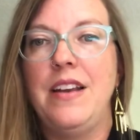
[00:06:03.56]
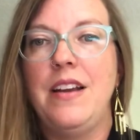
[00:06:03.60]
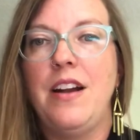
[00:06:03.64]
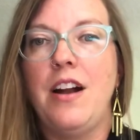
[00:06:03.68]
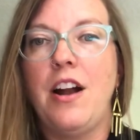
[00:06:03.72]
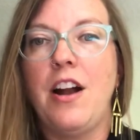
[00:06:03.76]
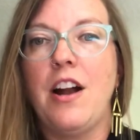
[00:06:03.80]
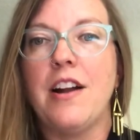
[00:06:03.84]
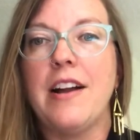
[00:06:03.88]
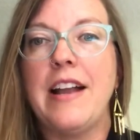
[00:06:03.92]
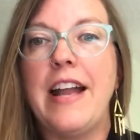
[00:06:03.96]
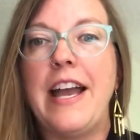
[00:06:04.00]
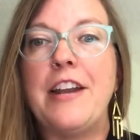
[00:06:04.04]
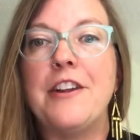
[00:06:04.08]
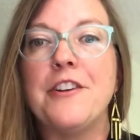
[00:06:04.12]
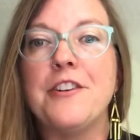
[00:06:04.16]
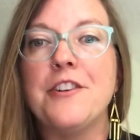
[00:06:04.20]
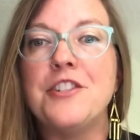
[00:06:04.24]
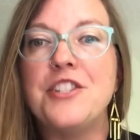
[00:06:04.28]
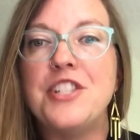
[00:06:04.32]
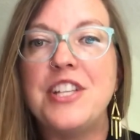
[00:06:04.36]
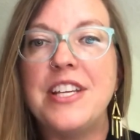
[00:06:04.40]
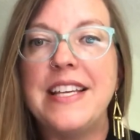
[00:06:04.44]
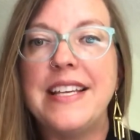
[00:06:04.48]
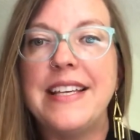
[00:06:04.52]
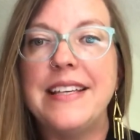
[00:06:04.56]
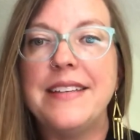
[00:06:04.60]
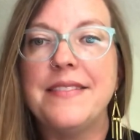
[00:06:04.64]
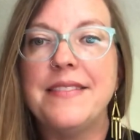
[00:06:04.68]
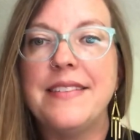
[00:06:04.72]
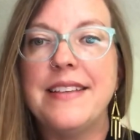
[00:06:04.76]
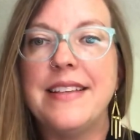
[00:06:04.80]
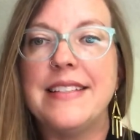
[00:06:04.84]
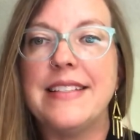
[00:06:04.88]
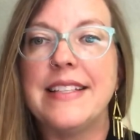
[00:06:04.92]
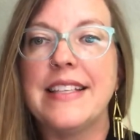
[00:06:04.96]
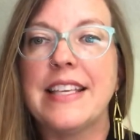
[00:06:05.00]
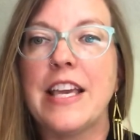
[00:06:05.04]
Our energy
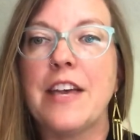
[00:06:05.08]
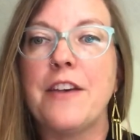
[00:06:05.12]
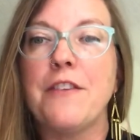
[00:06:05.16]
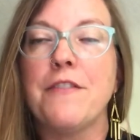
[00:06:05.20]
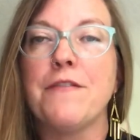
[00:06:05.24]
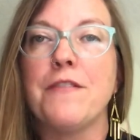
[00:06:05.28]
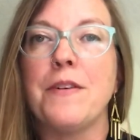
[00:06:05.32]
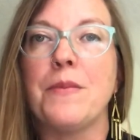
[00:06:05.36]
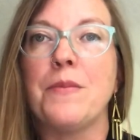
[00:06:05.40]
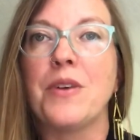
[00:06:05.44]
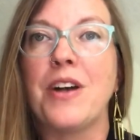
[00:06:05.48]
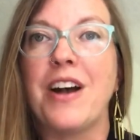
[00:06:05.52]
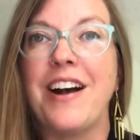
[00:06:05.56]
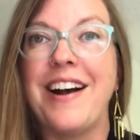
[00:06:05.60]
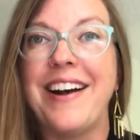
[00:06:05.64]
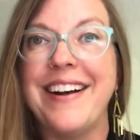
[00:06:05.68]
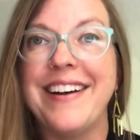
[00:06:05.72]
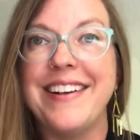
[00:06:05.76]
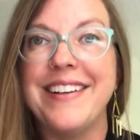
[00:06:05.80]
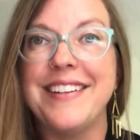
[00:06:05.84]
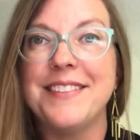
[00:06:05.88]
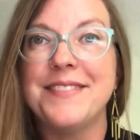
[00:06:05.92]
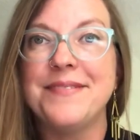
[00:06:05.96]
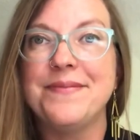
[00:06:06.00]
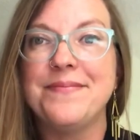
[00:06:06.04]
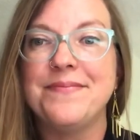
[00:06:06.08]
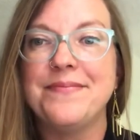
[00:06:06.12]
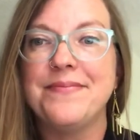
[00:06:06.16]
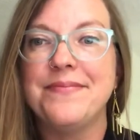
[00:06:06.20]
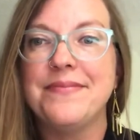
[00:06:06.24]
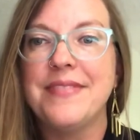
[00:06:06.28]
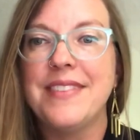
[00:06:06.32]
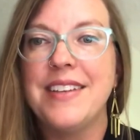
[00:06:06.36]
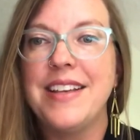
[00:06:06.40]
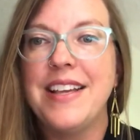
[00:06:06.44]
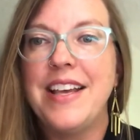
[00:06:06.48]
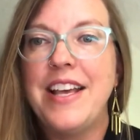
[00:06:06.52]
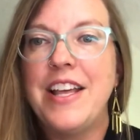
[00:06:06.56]
is a gift from God.
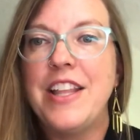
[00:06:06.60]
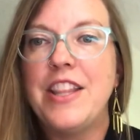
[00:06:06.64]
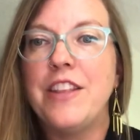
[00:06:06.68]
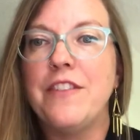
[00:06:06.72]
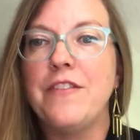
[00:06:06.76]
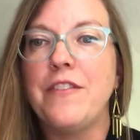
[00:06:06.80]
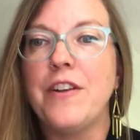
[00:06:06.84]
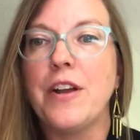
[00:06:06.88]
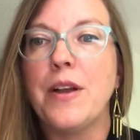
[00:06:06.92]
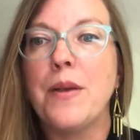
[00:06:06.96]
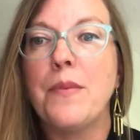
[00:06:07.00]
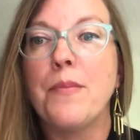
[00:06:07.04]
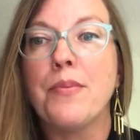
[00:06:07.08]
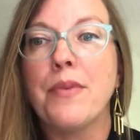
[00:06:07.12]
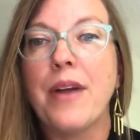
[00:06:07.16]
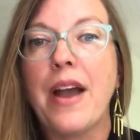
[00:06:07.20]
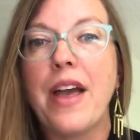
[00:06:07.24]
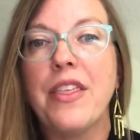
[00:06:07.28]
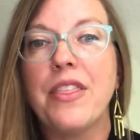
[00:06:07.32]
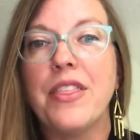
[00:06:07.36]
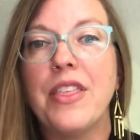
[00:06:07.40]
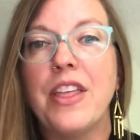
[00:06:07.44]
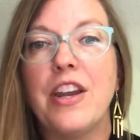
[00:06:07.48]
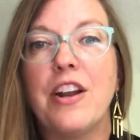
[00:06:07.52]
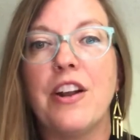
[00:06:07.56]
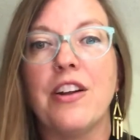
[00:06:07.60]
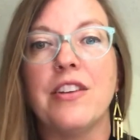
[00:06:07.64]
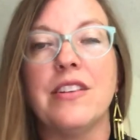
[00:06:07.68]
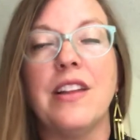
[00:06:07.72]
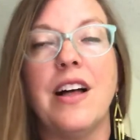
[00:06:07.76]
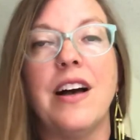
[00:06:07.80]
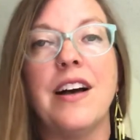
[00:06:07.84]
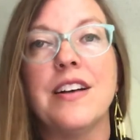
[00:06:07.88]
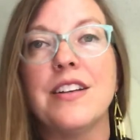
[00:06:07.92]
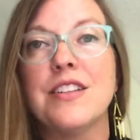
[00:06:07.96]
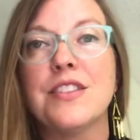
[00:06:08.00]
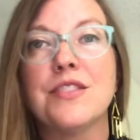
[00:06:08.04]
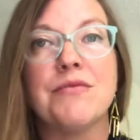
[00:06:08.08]
The very breath in our
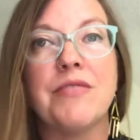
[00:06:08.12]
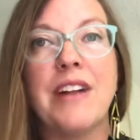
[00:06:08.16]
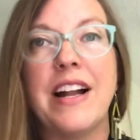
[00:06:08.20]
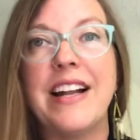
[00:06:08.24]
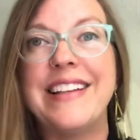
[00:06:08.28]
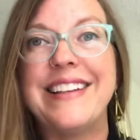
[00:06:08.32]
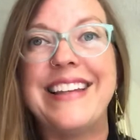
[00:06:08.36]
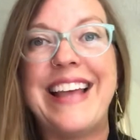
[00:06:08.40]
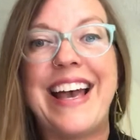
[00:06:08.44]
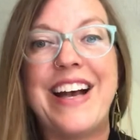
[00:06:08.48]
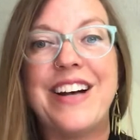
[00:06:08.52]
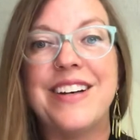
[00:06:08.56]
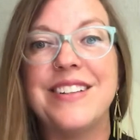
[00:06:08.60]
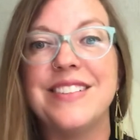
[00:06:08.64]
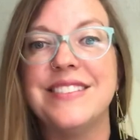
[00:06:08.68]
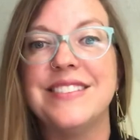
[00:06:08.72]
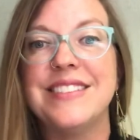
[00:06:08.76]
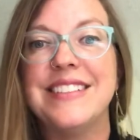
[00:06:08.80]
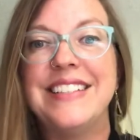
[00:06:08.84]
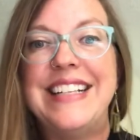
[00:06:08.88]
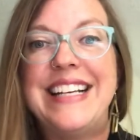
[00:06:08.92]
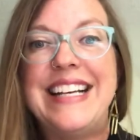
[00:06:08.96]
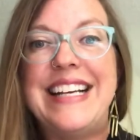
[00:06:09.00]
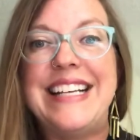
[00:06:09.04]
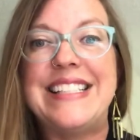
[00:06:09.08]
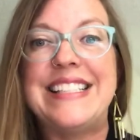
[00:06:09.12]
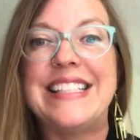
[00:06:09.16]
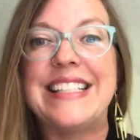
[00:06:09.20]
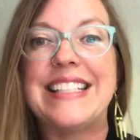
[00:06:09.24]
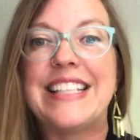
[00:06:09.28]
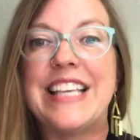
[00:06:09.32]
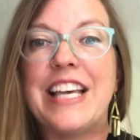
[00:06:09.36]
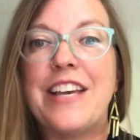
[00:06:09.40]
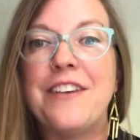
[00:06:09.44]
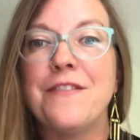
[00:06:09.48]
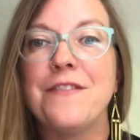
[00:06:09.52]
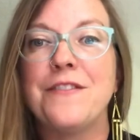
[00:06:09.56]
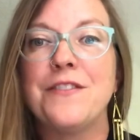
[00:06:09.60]
lungs right now is a
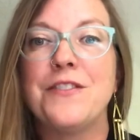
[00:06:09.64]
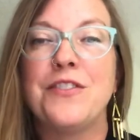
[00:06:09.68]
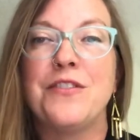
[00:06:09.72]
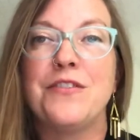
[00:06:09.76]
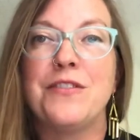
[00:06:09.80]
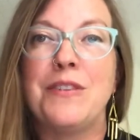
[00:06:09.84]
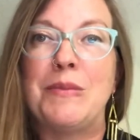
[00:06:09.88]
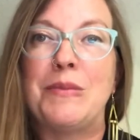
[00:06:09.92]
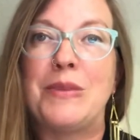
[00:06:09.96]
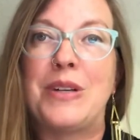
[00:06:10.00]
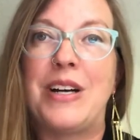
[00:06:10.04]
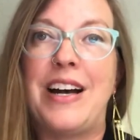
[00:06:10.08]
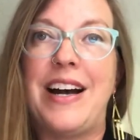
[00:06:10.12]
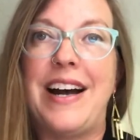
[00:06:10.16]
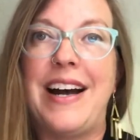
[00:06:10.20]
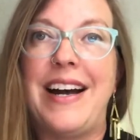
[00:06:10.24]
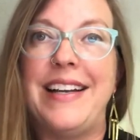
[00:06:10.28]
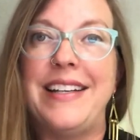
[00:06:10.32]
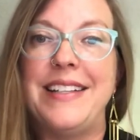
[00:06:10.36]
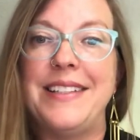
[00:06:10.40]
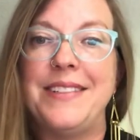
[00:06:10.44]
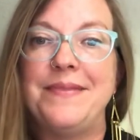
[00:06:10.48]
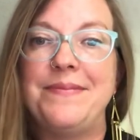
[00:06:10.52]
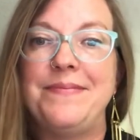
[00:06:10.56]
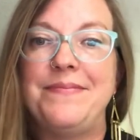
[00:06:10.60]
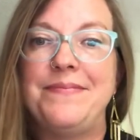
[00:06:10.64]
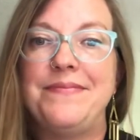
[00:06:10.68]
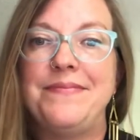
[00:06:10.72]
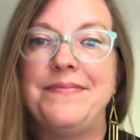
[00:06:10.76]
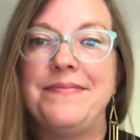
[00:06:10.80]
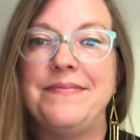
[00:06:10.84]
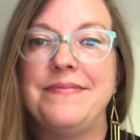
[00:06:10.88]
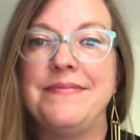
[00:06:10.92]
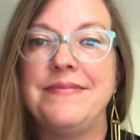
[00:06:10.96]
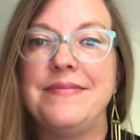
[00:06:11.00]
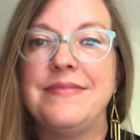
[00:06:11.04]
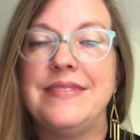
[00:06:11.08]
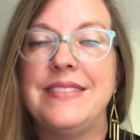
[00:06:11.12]
gift from God.
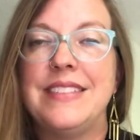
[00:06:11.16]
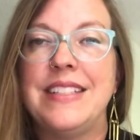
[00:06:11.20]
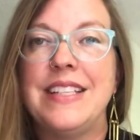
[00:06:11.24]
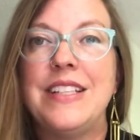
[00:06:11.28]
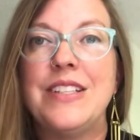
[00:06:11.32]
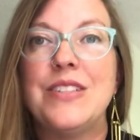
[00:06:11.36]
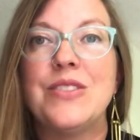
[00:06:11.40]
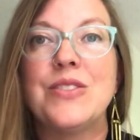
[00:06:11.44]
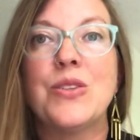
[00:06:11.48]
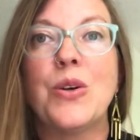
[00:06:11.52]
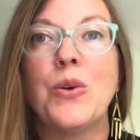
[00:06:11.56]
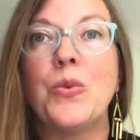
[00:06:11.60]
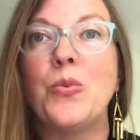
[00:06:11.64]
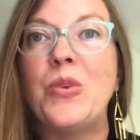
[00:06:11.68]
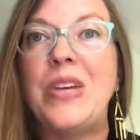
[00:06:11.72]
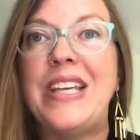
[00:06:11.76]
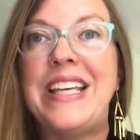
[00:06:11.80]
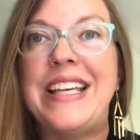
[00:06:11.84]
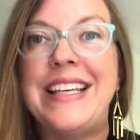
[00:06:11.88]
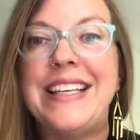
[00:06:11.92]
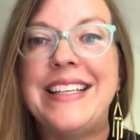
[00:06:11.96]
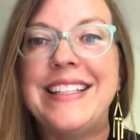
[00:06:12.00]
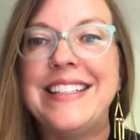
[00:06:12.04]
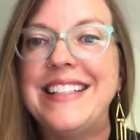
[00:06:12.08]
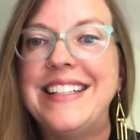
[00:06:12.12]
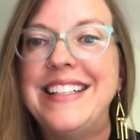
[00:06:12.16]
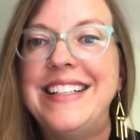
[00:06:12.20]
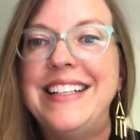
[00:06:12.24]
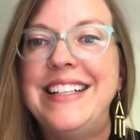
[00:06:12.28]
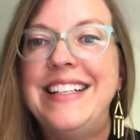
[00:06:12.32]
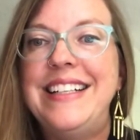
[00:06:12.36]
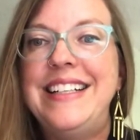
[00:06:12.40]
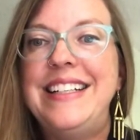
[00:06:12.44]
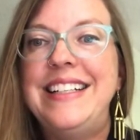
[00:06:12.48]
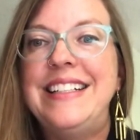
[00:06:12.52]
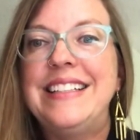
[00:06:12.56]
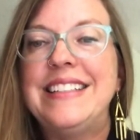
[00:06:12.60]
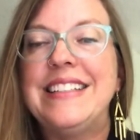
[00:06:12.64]
So we,
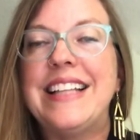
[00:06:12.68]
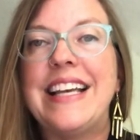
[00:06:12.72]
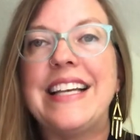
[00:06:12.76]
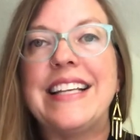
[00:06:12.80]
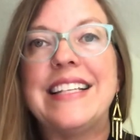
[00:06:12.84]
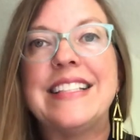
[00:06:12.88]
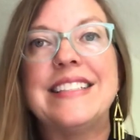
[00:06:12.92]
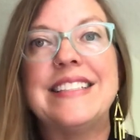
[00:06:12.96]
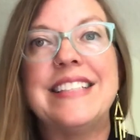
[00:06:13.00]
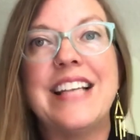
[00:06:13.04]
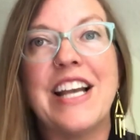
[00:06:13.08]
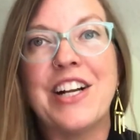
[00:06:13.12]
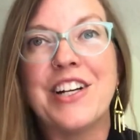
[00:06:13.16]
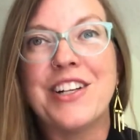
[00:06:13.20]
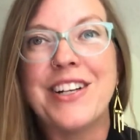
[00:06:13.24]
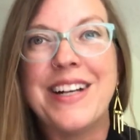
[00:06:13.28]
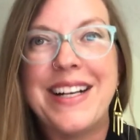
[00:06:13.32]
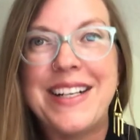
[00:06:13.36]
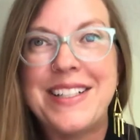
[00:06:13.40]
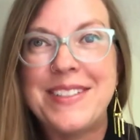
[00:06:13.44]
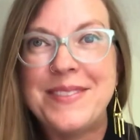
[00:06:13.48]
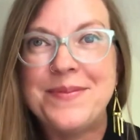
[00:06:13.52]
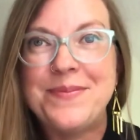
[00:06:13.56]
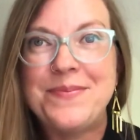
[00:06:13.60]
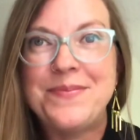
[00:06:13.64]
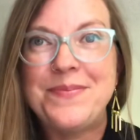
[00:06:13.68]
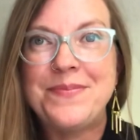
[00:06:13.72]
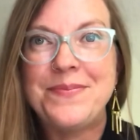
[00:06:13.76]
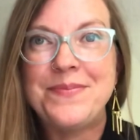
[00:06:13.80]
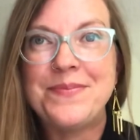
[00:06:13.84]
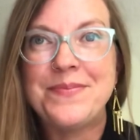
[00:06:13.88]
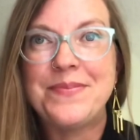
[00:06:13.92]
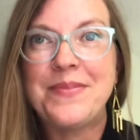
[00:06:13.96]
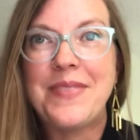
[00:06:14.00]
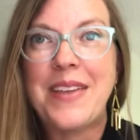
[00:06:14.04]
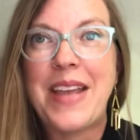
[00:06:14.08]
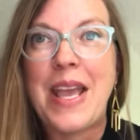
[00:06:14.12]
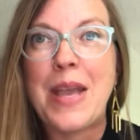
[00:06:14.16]
like Sarah,
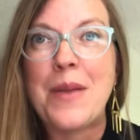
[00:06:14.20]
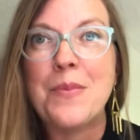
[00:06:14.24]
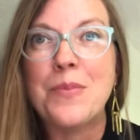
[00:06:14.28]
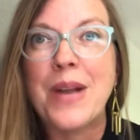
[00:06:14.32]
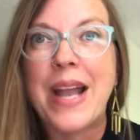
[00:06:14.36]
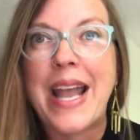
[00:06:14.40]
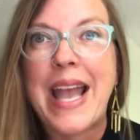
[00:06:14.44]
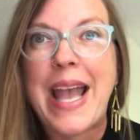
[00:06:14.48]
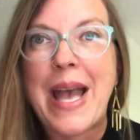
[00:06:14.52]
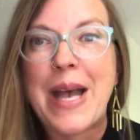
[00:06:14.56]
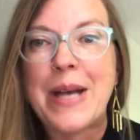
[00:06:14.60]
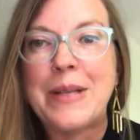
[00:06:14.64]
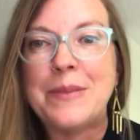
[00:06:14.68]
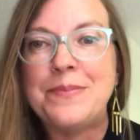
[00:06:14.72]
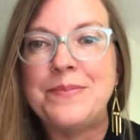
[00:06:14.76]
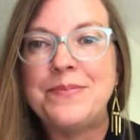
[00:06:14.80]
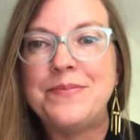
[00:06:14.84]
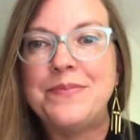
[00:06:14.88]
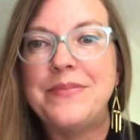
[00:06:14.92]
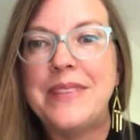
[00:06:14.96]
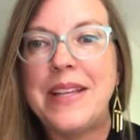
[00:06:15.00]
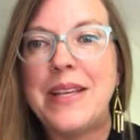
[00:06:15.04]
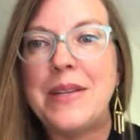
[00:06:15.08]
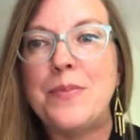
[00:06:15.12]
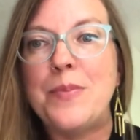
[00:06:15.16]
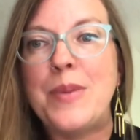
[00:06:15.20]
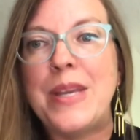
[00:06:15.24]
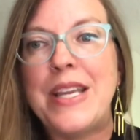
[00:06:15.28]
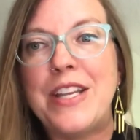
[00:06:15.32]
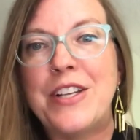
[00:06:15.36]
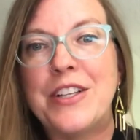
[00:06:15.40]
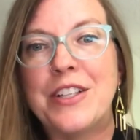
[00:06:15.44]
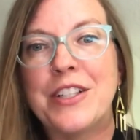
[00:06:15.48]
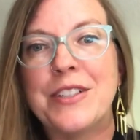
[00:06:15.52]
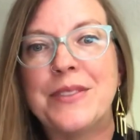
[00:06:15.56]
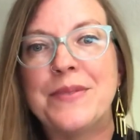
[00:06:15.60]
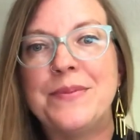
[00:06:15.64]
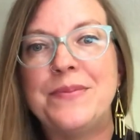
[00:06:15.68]
Abraham, and
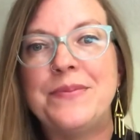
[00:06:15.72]
Peter,